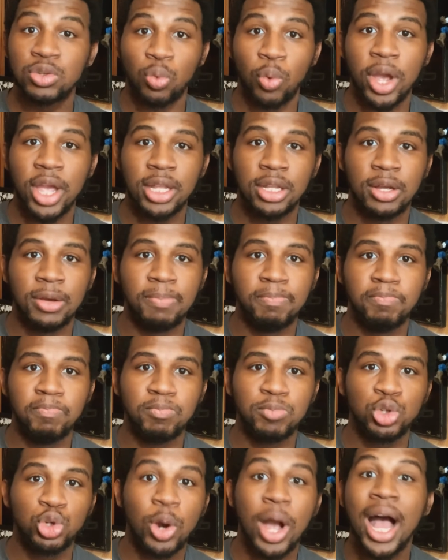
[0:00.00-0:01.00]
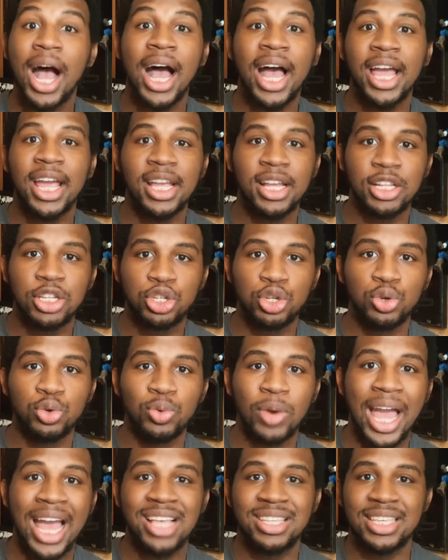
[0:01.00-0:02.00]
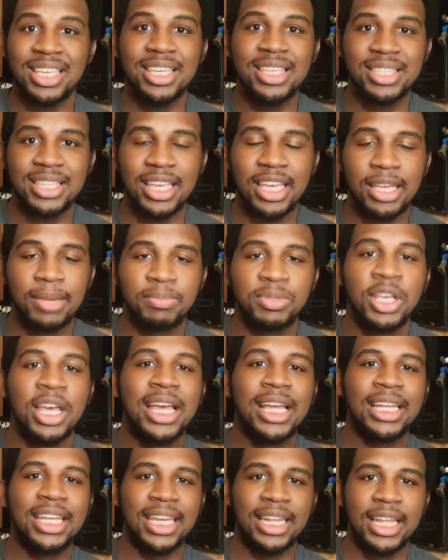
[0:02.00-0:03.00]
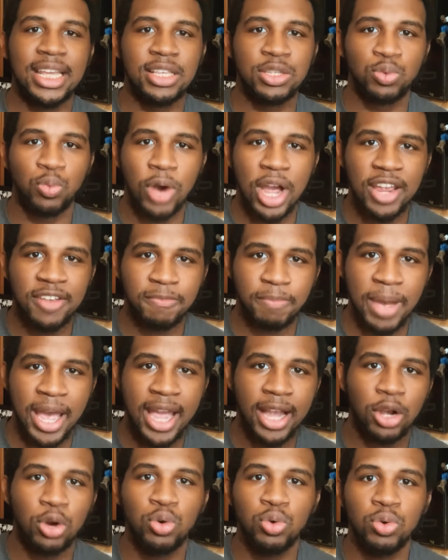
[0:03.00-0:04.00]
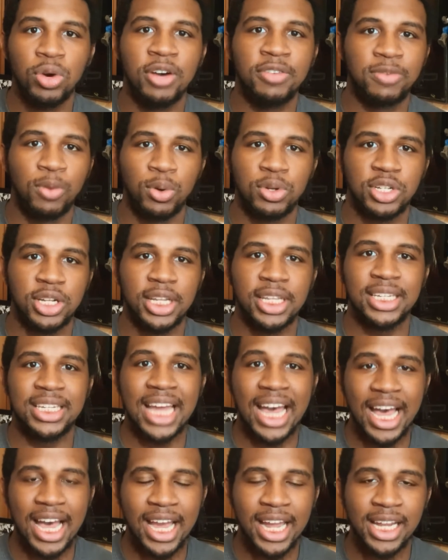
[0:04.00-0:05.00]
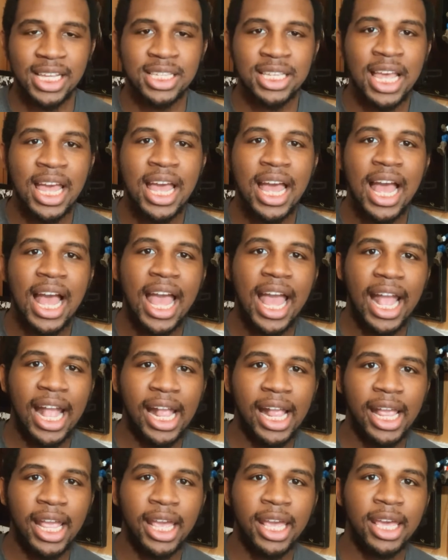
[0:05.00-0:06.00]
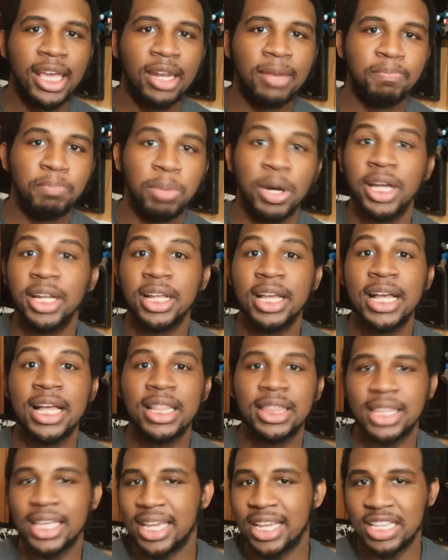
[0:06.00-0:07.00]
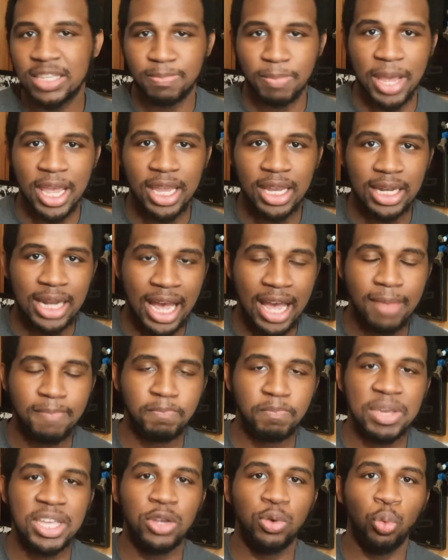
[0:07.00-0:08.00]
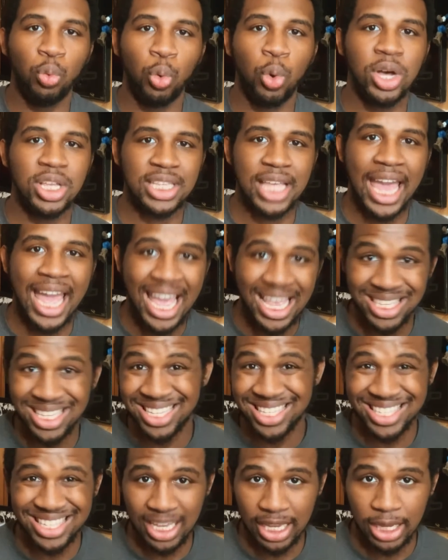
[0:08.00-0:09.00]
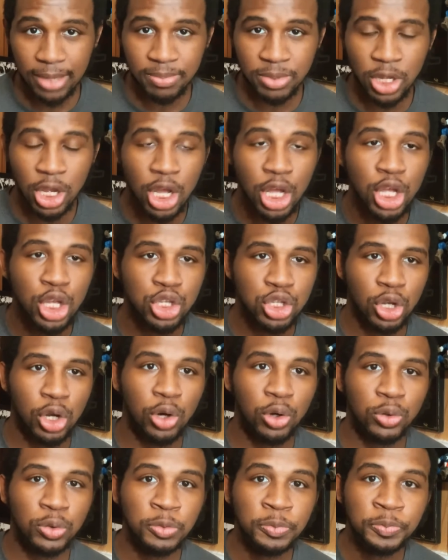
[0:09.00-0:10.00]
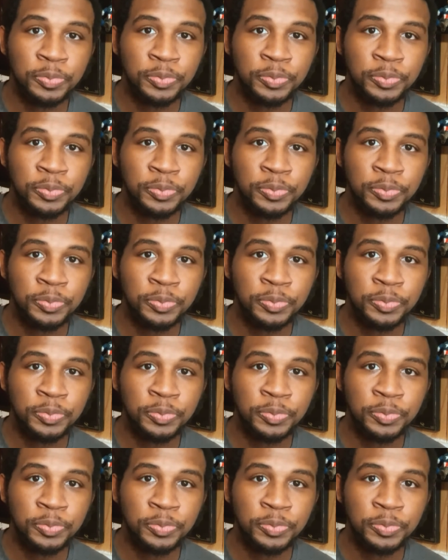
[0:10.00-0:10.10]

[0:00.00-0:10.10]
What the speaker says: a way to try to, as he seems, get his wife back, who unfortunately dies, but things may not be what as it seems. So